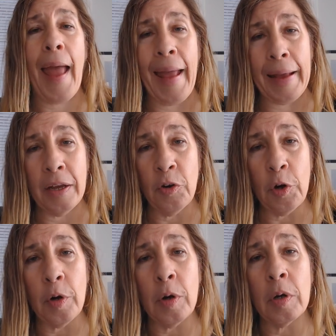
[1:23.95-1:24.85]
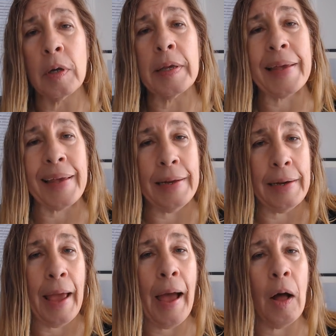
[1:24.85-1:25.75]
Anger
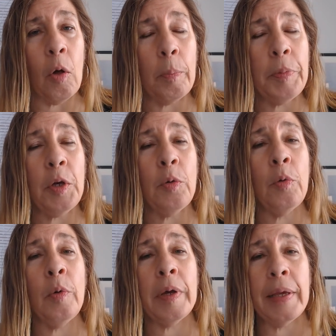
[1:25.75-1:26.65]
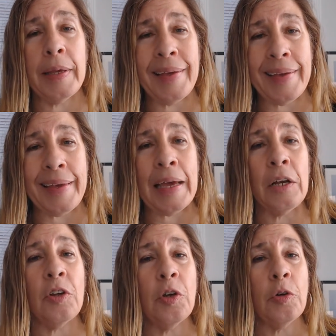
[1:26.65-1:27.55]
can help you
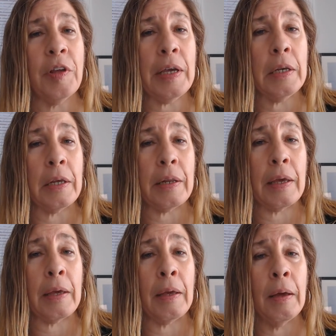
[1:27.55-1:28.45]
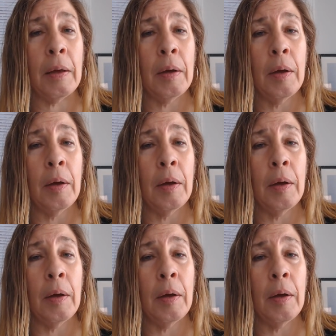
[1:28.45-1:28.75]
get your dignity,